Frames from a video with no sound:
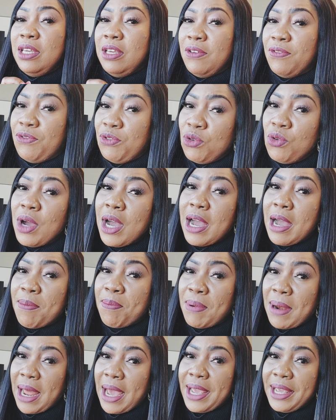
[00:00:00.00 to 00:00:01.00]
If you are
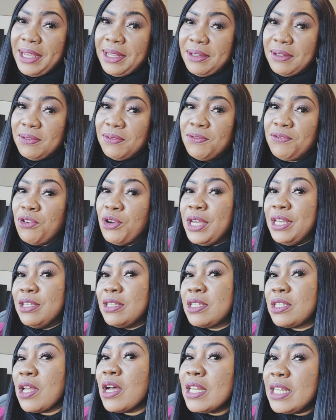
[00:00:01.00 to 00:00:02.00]
applying for a
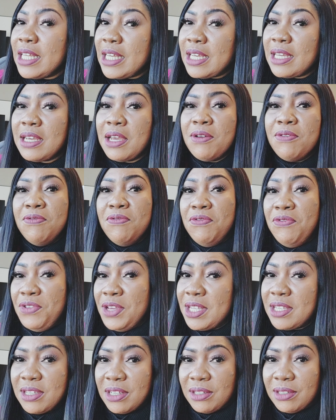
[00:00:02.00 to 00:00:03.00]
study
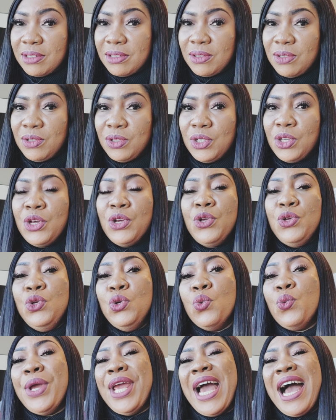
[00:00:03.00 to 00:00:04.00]
visa,
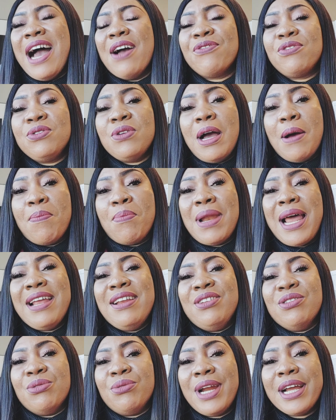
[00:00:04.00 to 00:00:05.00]
you will have to
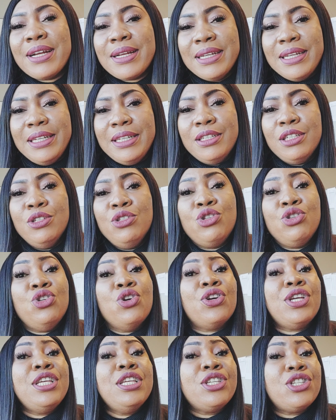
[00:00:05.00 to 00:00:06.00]
apply directly to
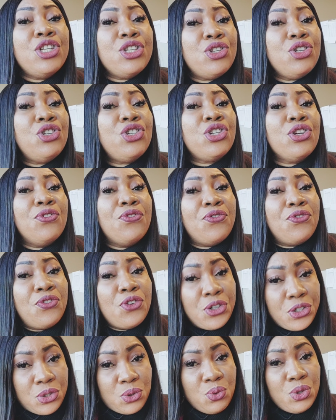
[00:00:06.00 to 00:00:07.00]
your institution
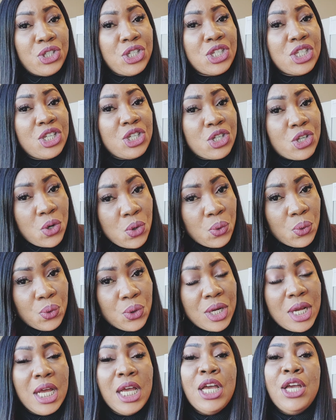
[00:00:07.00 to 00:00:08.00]
first, which is the school.